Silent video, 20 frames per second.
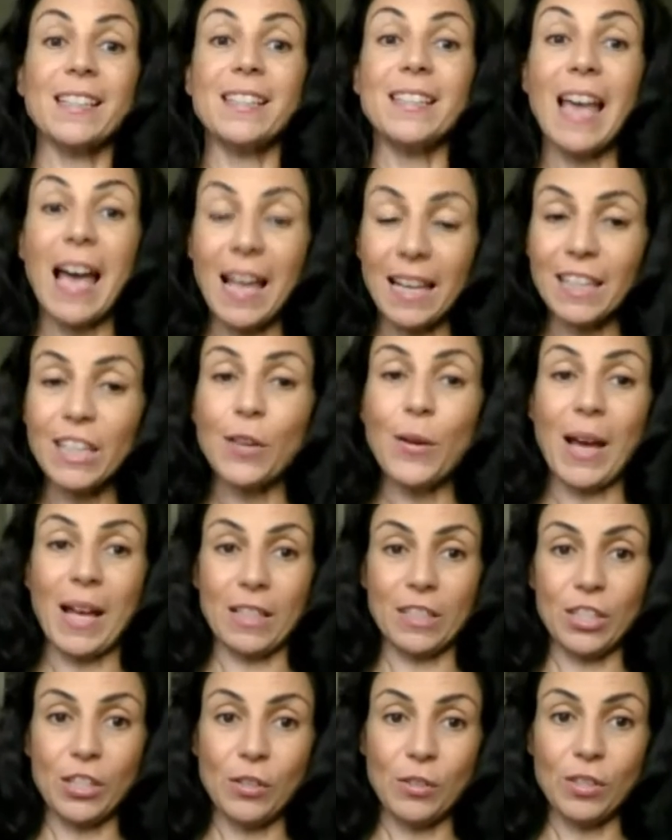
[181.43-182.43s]
tell you how
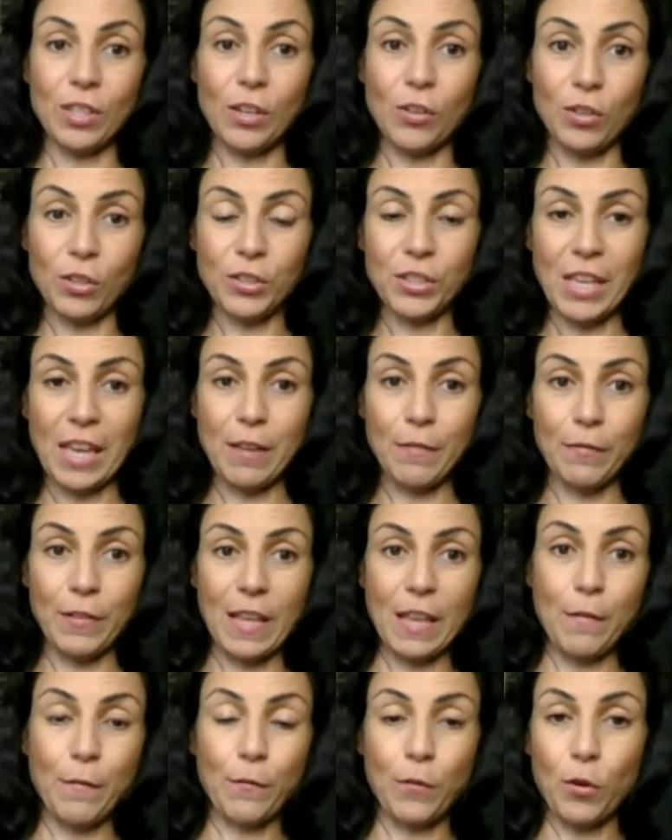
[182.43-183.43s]
to use the oil
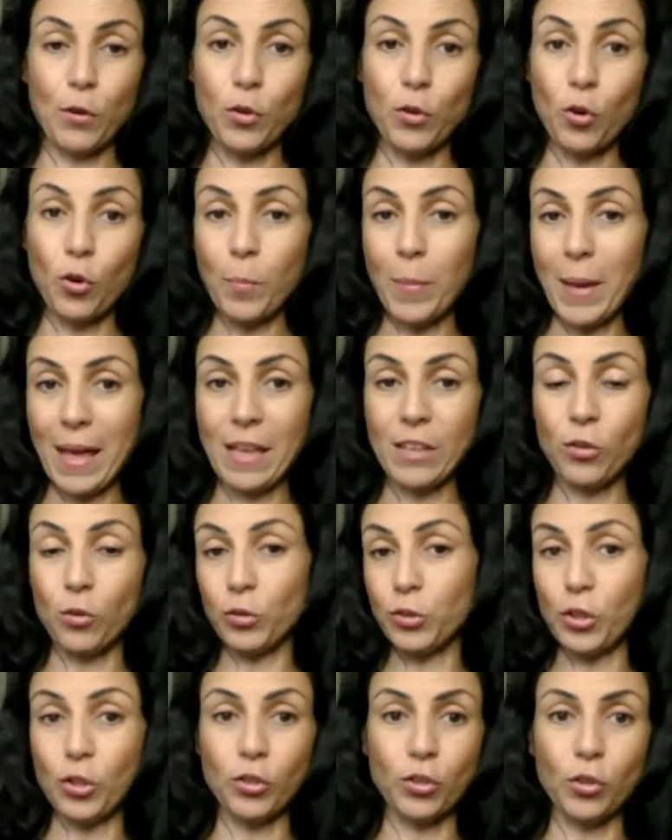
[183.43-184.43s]
safely for your pet, your
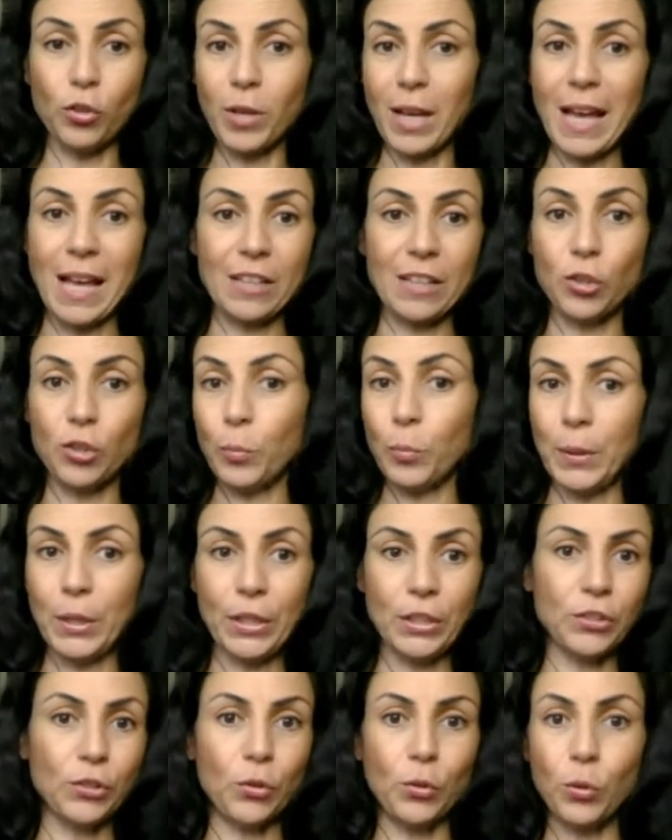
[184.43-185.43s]
dog, your cat, your
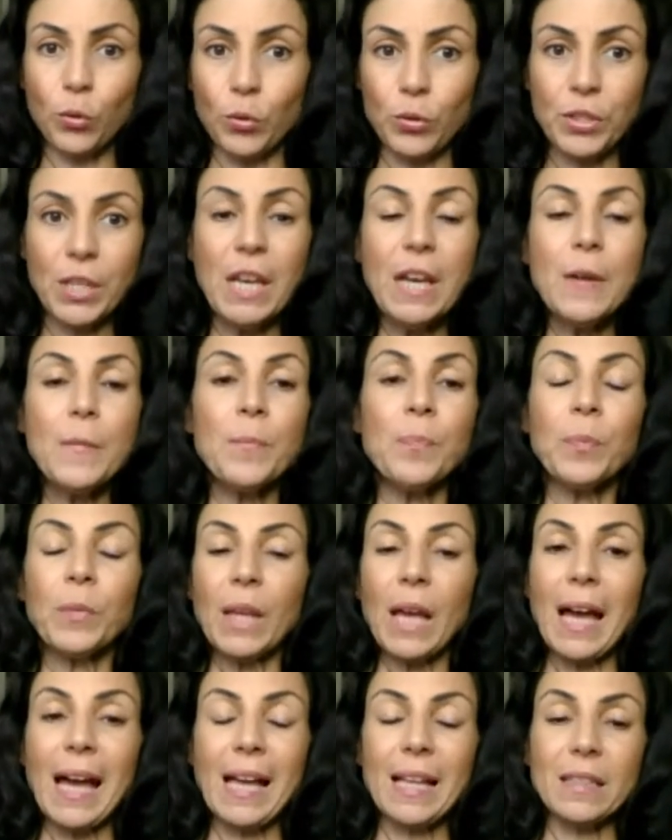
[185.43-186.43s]
bird, your horse.
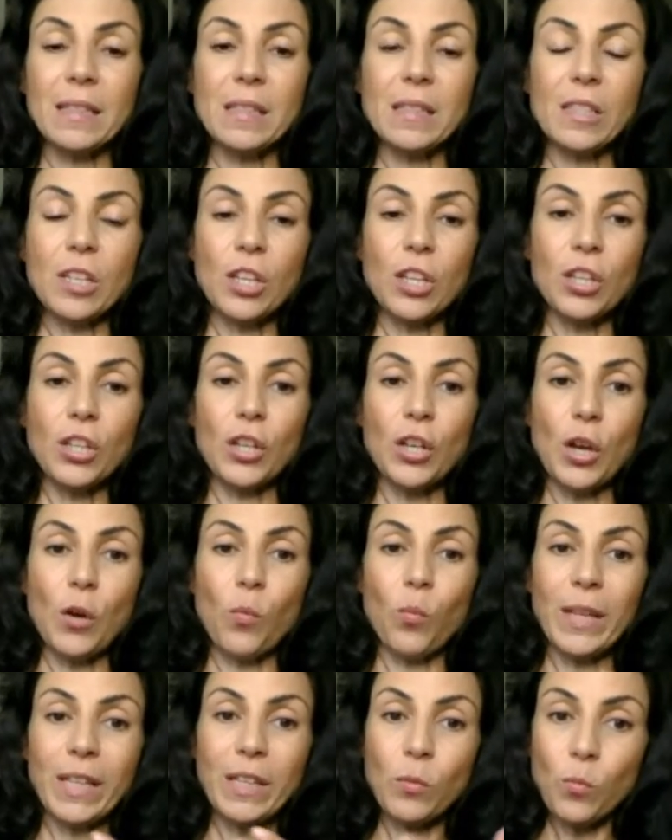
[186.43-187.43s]
And,
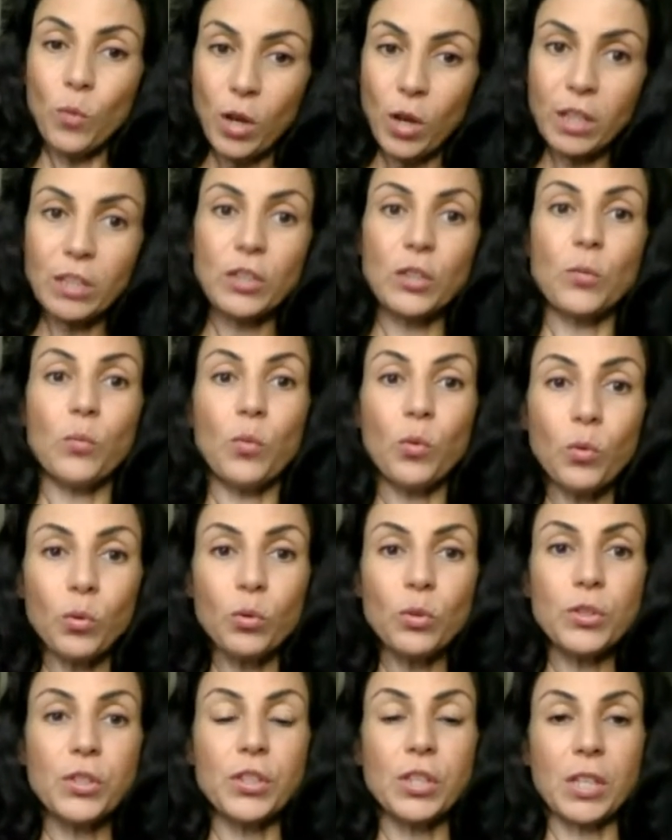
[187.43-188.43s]
we can work
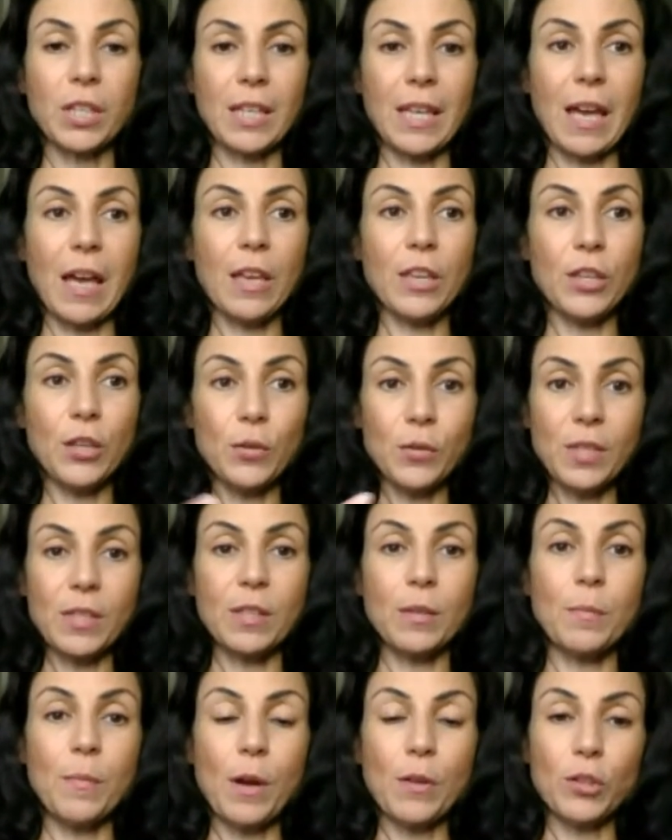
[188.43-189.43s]
towards using
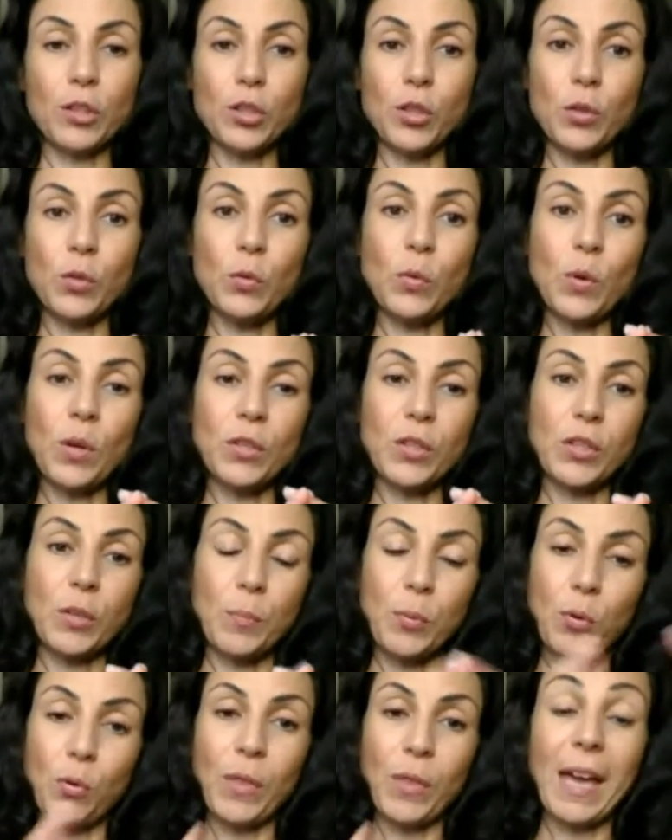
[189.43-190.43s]
them to
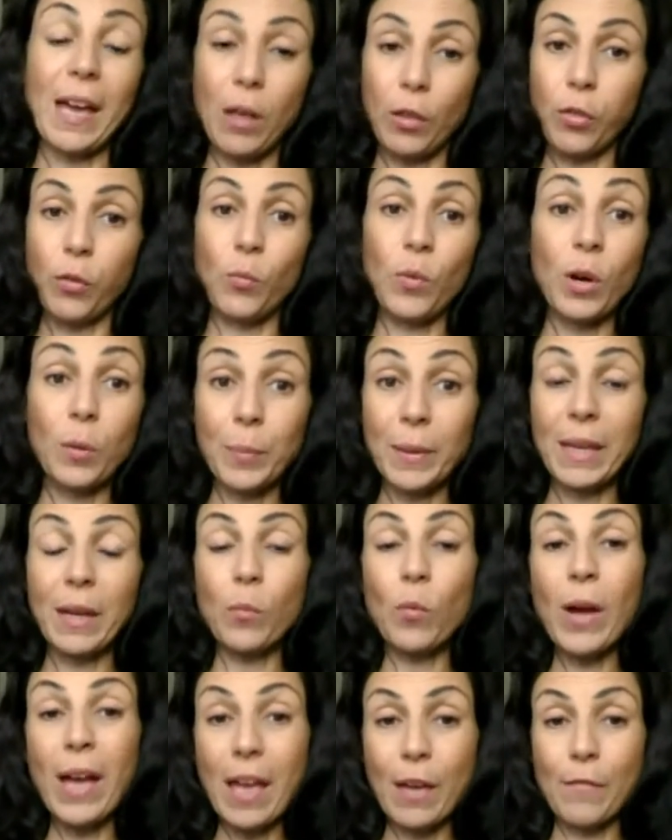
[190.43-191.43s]
support their health and well-being,
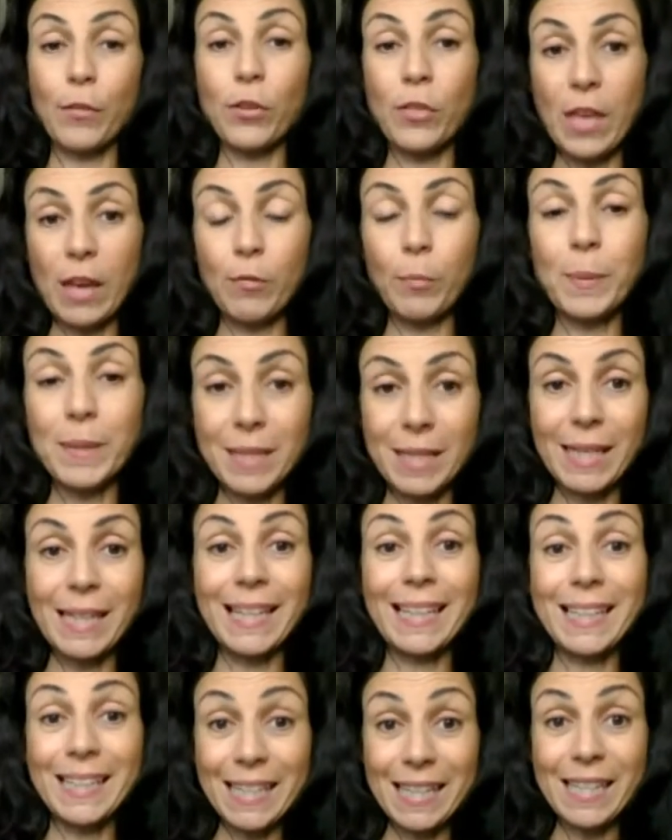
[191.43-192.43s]
whatever their
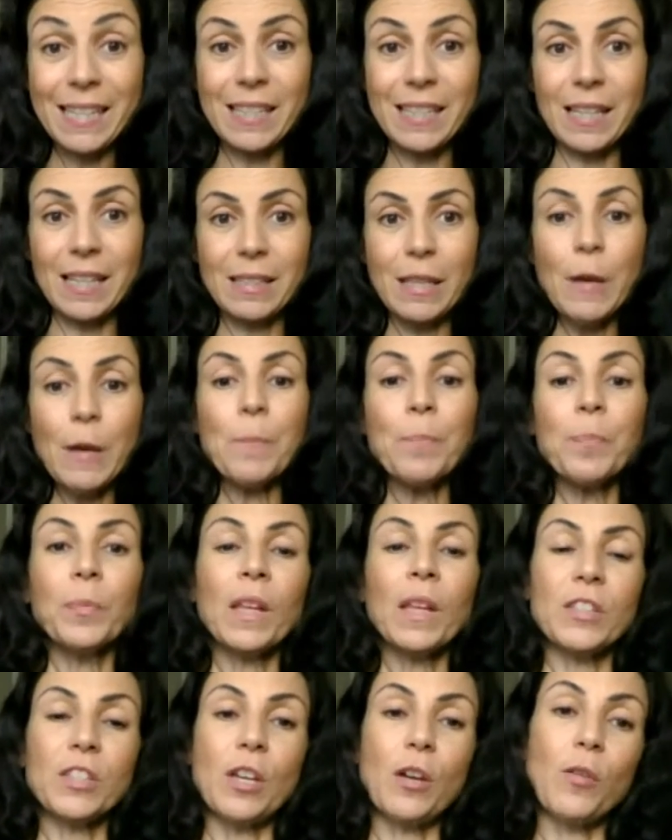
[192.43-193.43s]
particular need is.
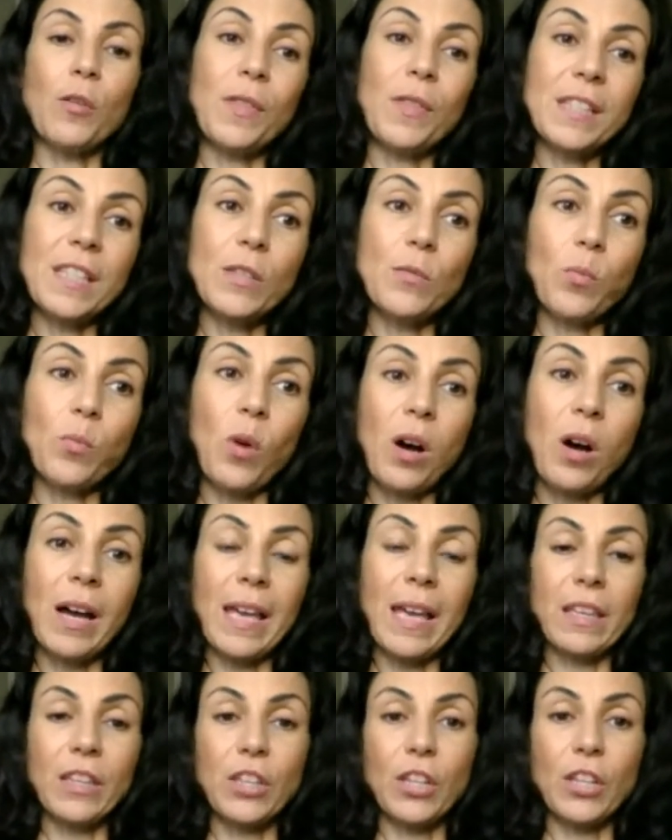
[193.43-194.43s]
So this is why,